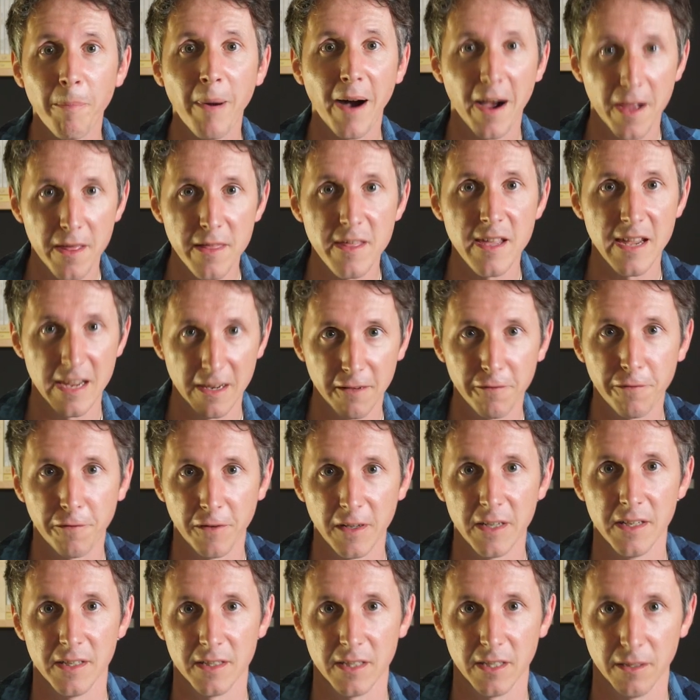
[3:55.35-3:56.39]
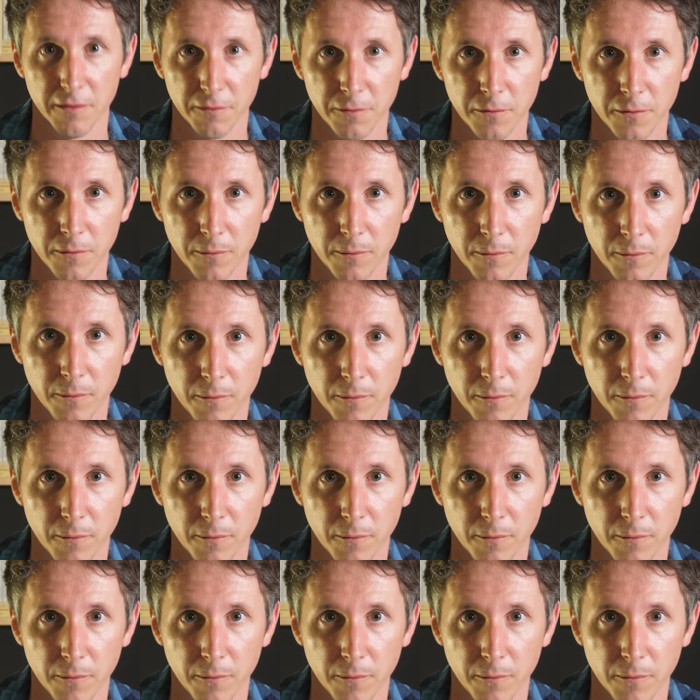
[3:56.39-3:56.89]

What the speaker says: by the infinitive.